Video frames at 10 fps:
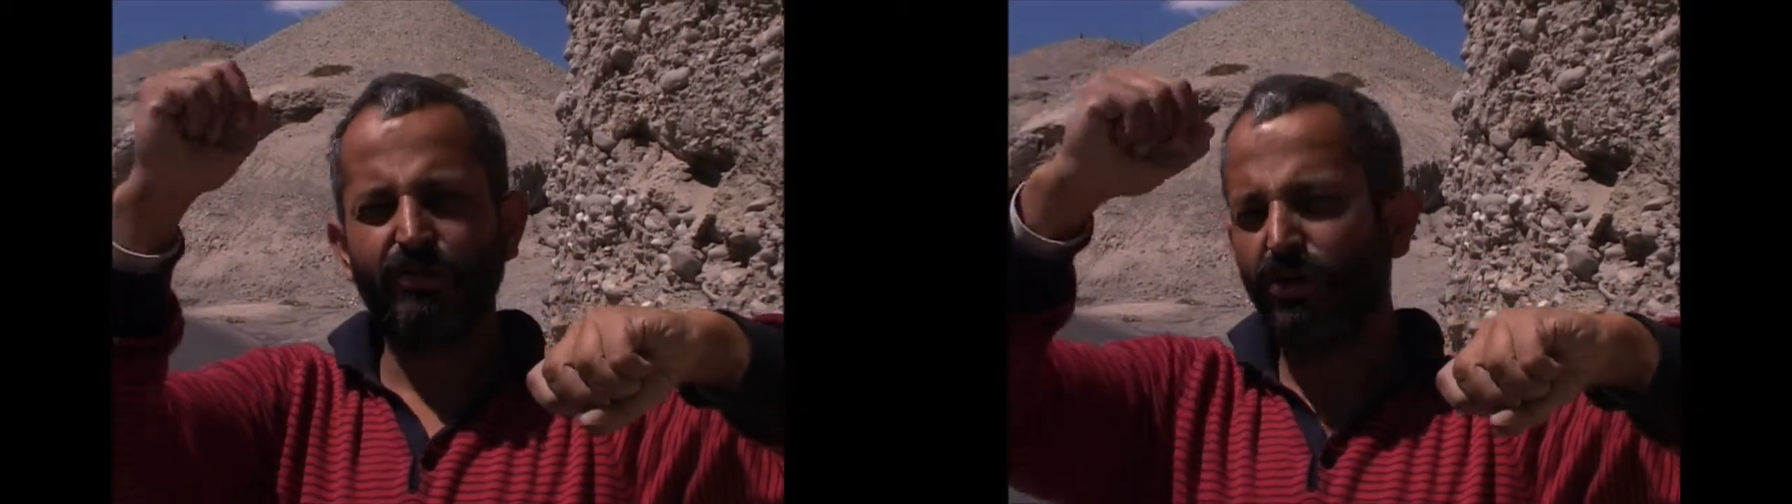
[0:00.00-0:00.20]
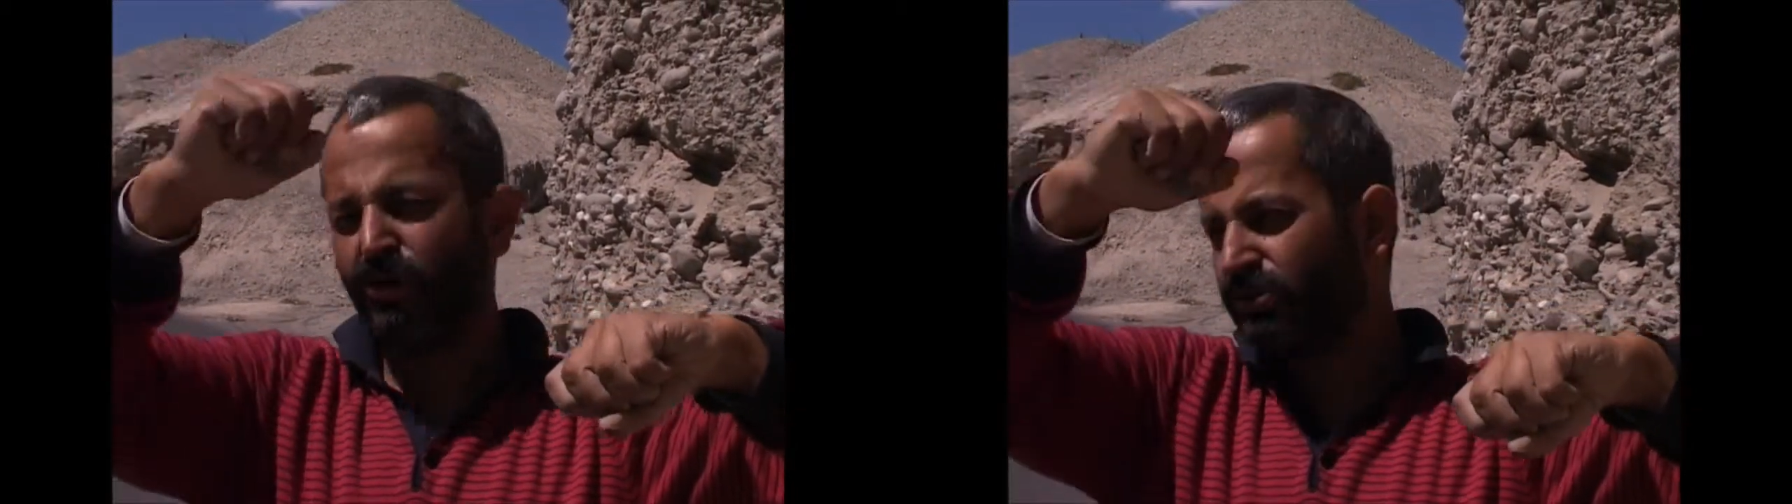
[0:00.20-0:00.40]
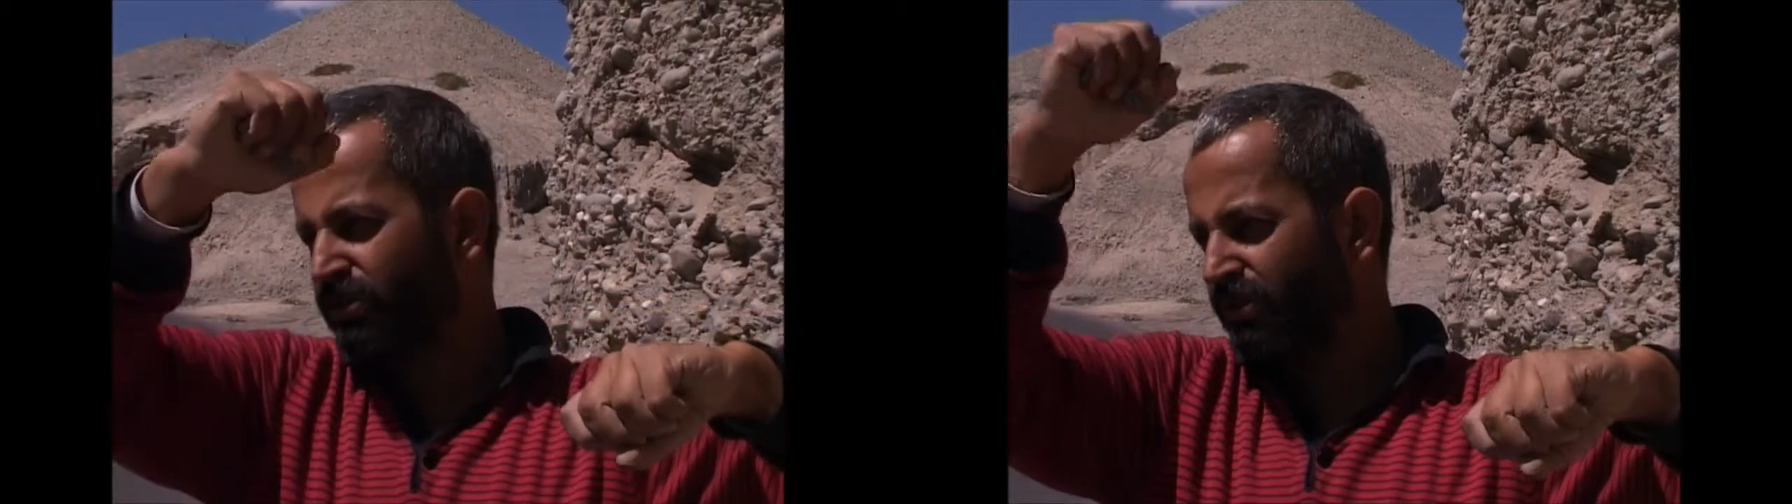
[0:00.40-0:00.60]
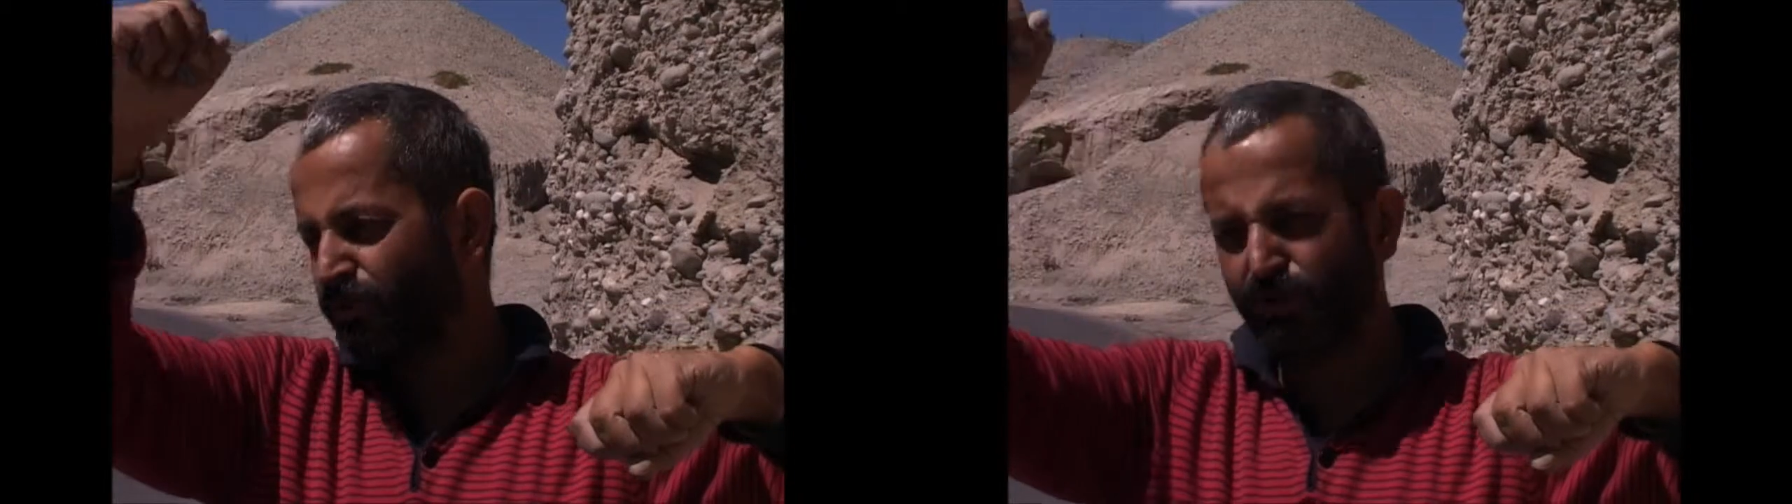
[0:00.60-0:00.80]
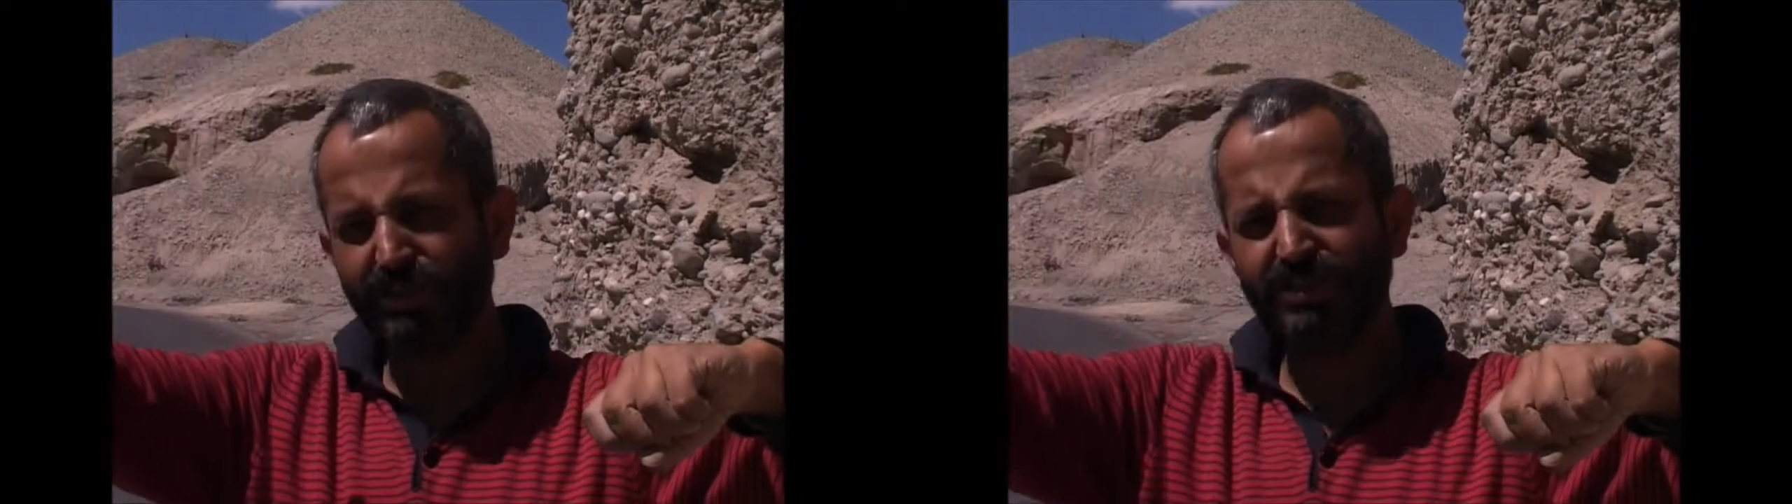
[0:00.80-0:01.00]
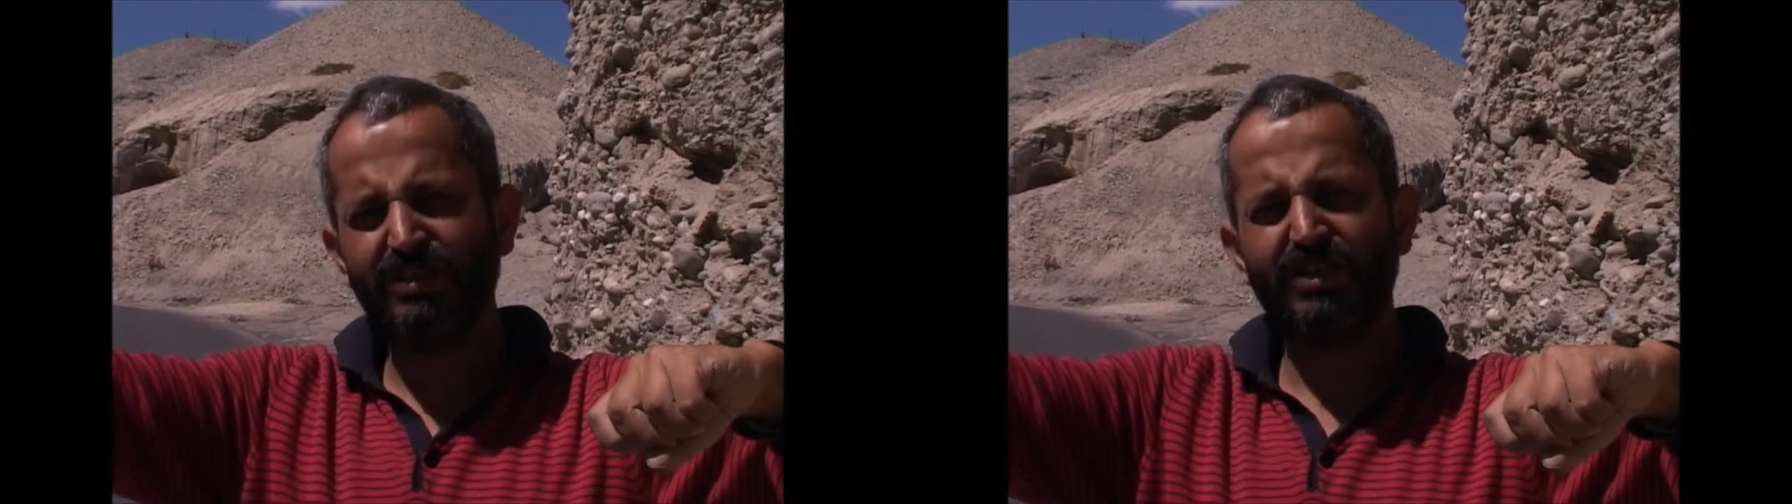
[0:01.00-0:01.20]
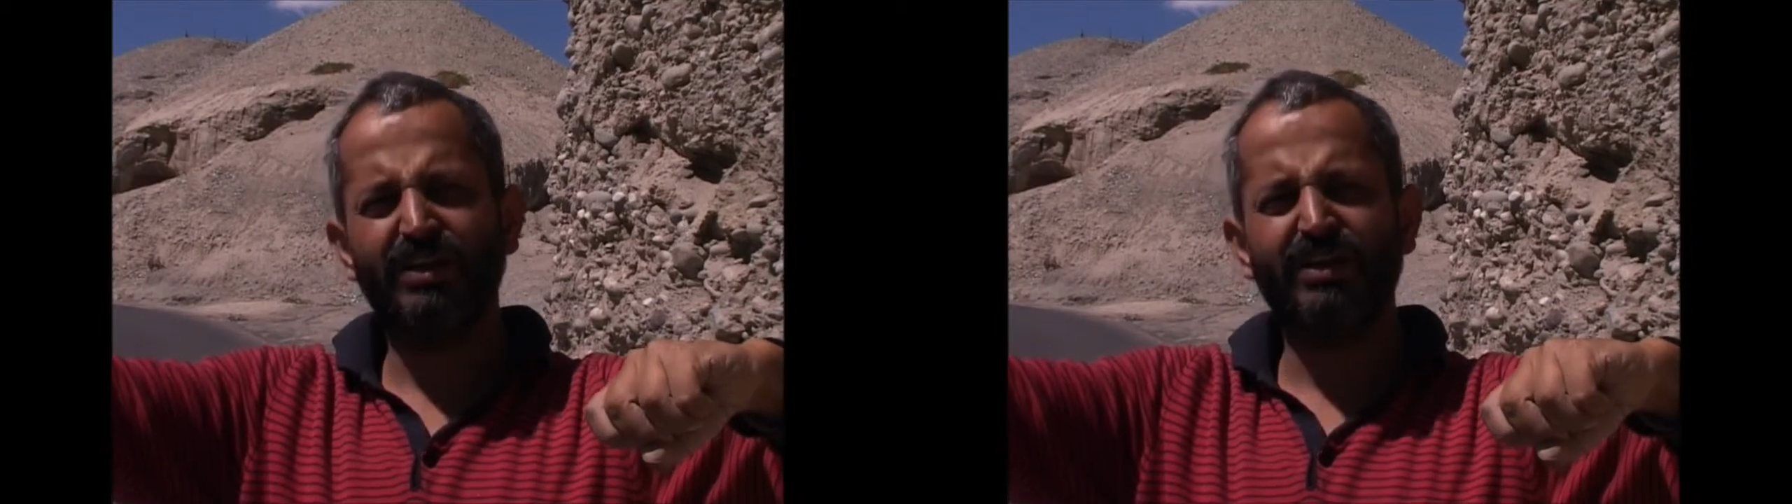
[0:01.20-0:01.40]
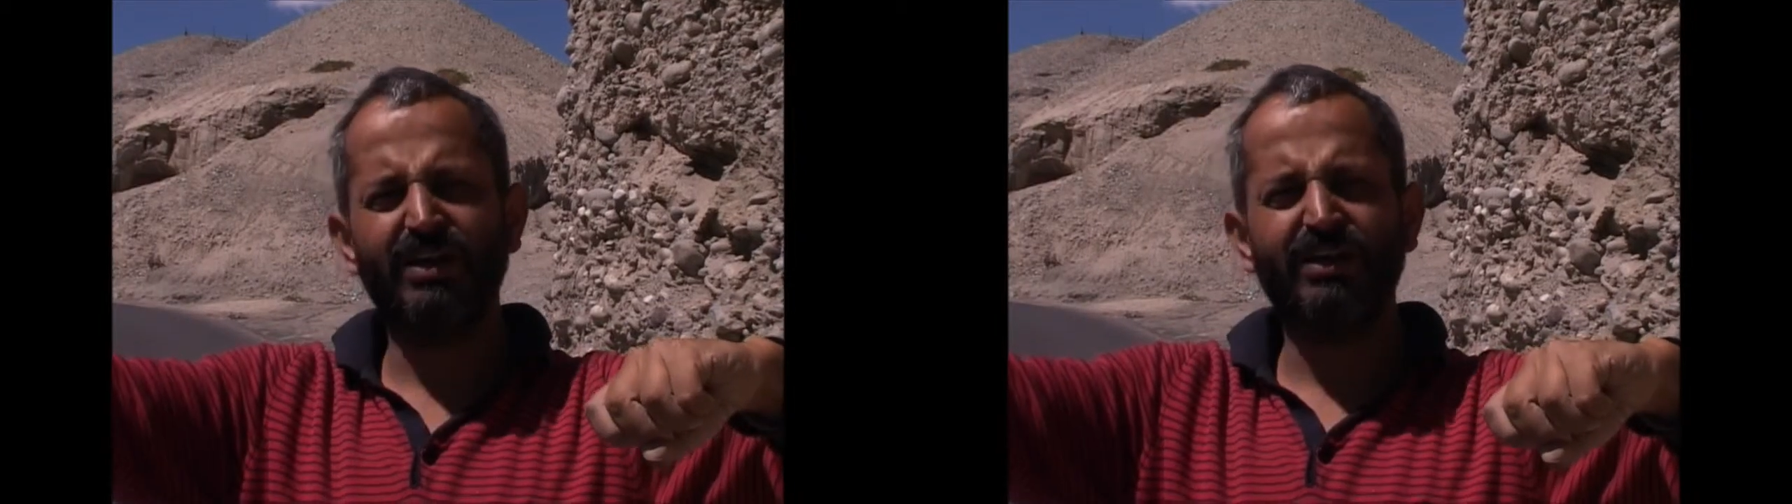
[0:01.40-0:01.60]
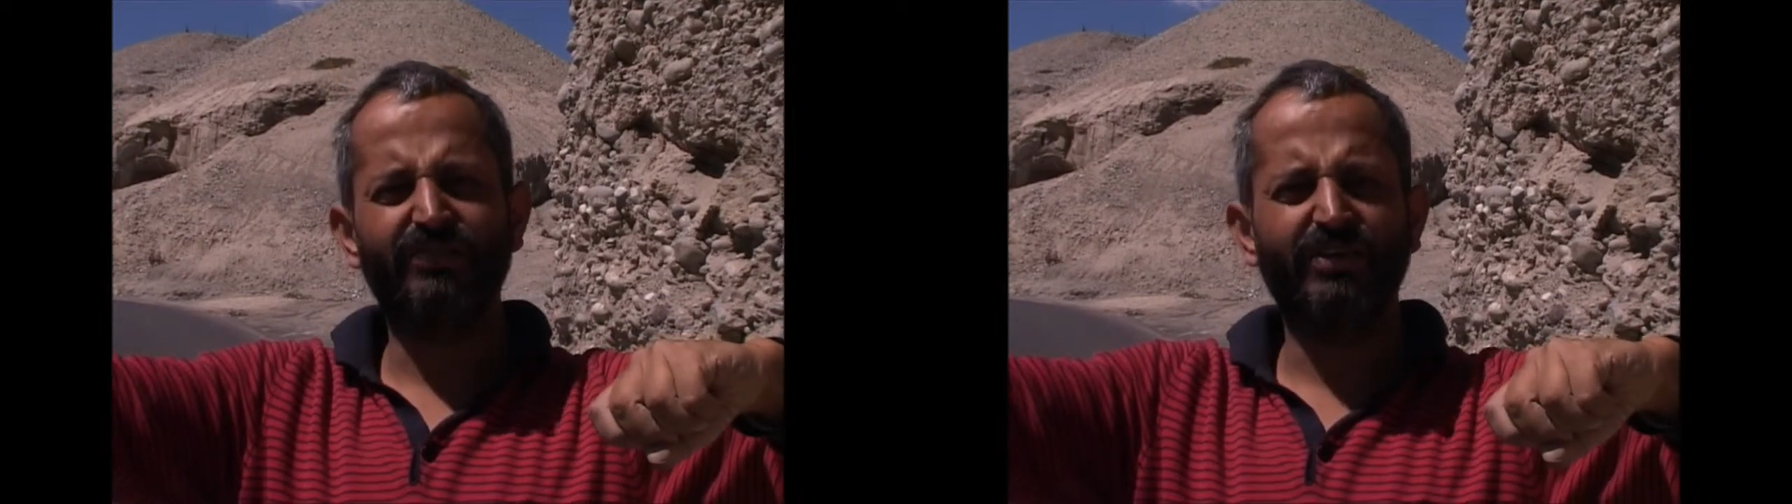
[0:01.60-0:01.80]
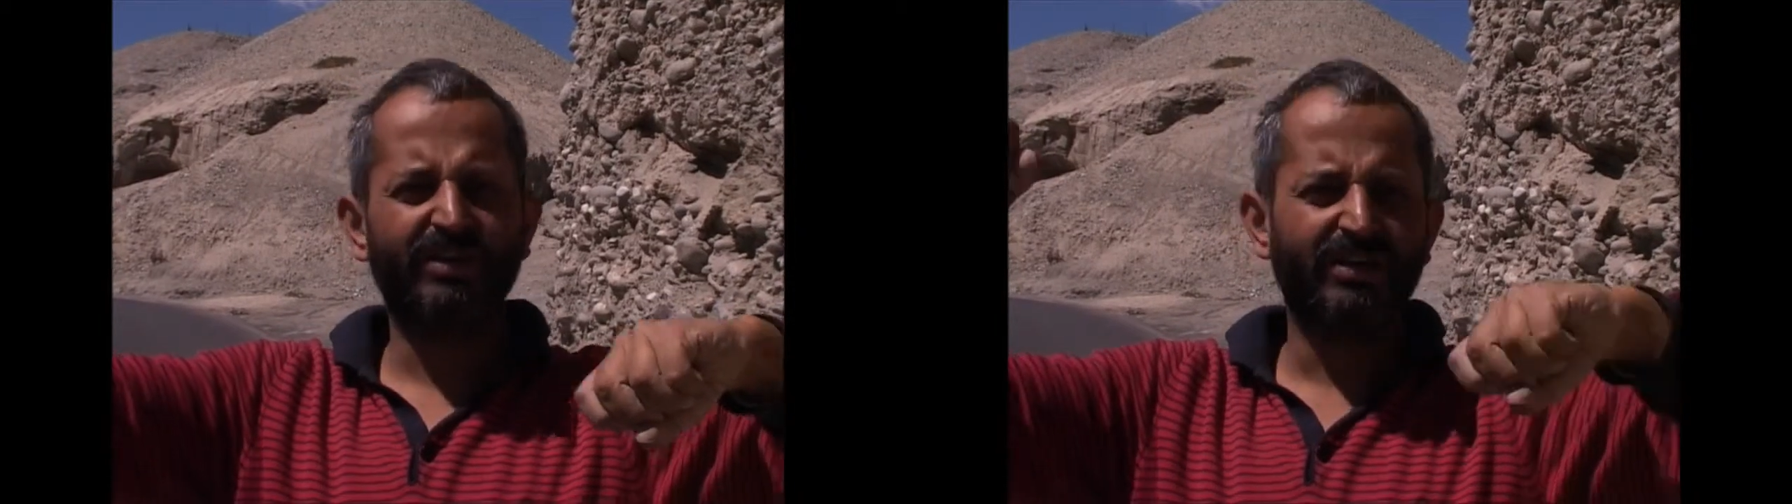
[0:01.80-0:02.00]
because the processes are entirely different.